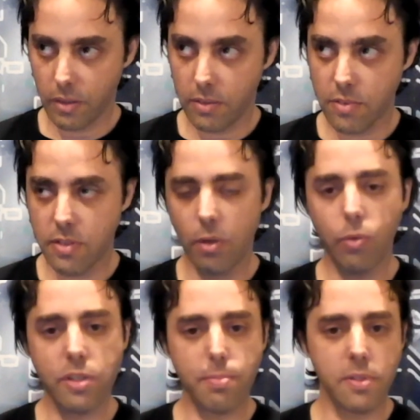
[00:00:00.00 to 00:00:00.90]
there's no
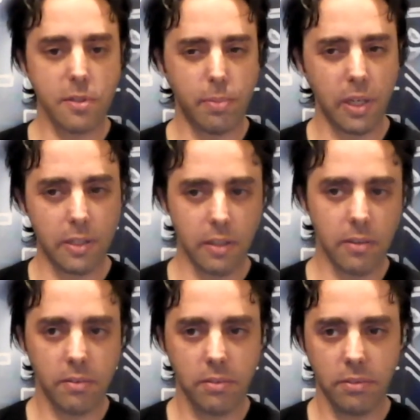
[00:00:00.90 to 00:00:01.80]
responsibility.
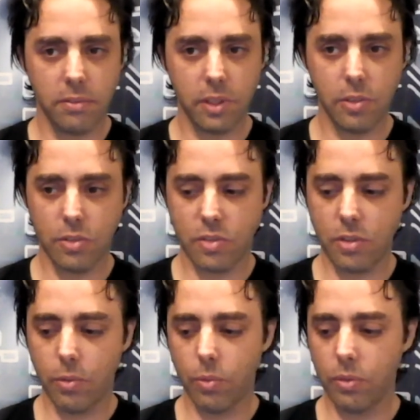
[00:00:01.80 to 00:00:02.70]
There's
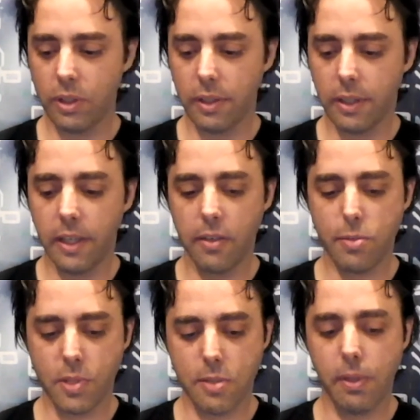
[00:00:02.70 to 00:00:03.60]
no clear
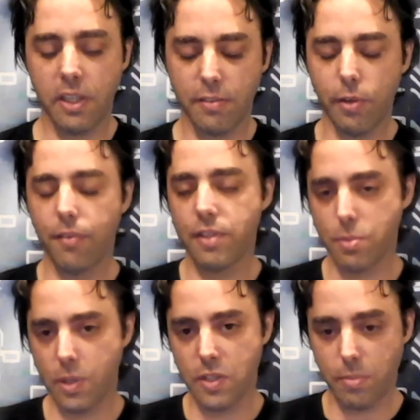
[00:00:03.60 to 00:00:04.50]
responsibility of who is
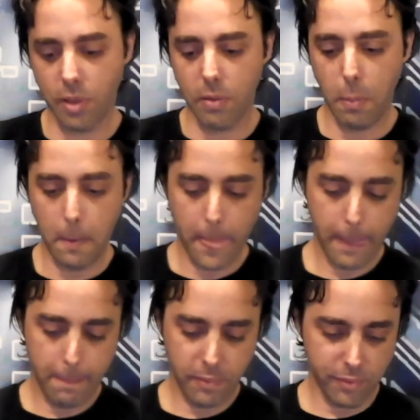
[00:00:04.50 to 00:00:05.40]
responsible
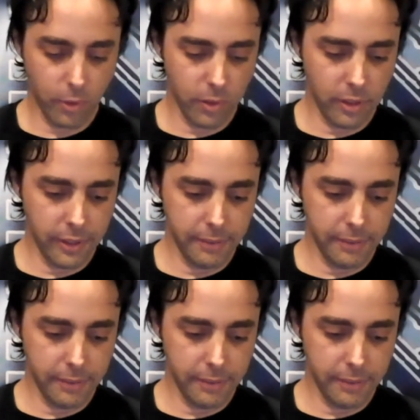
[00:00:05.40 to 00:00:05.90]
for